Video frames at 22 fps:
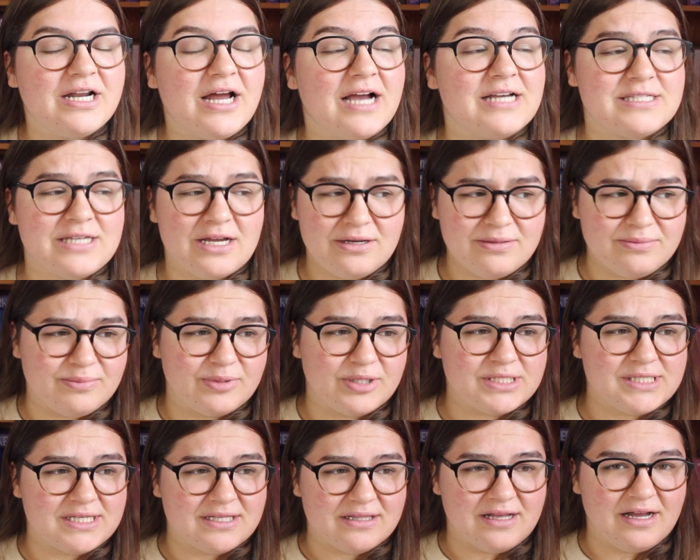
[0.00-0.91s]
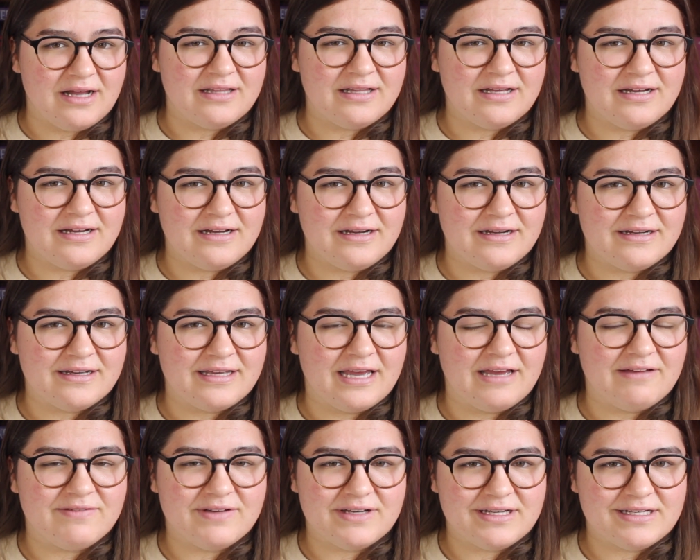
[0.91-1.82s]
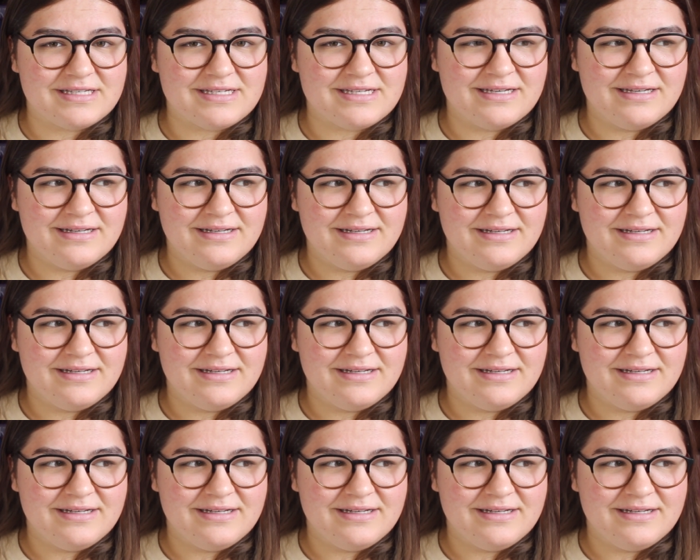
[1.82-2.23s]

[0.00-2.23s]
I saw Books and Lala gave it